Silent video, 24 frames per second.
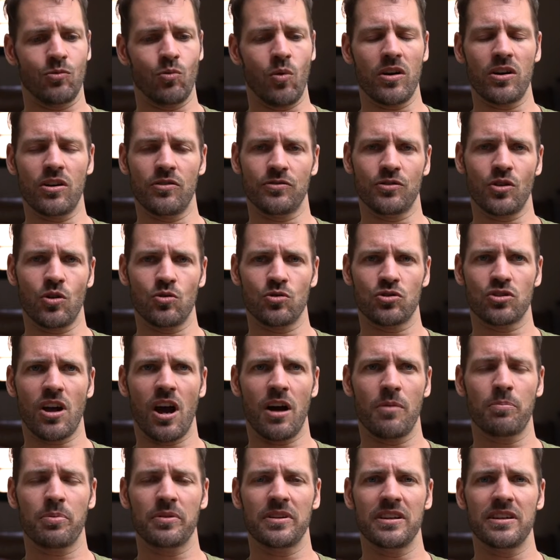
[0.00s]
one of those
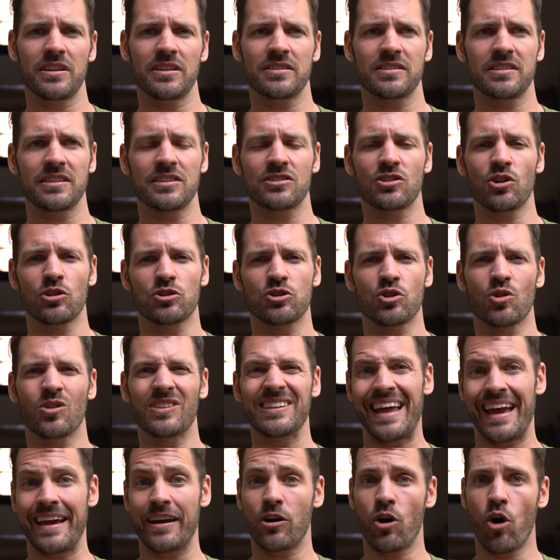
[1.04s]
companies is also
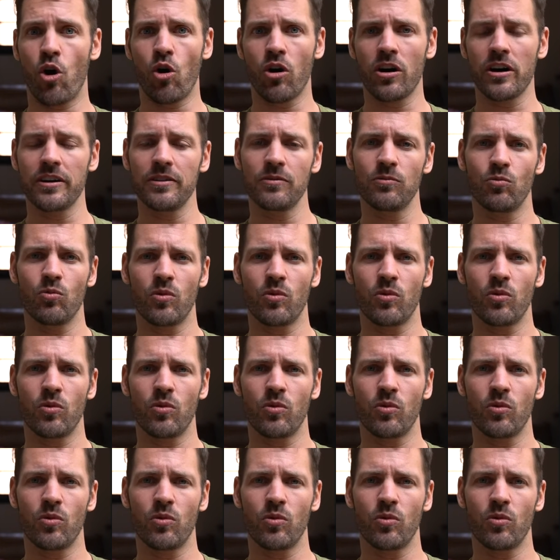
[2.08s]
Glencore,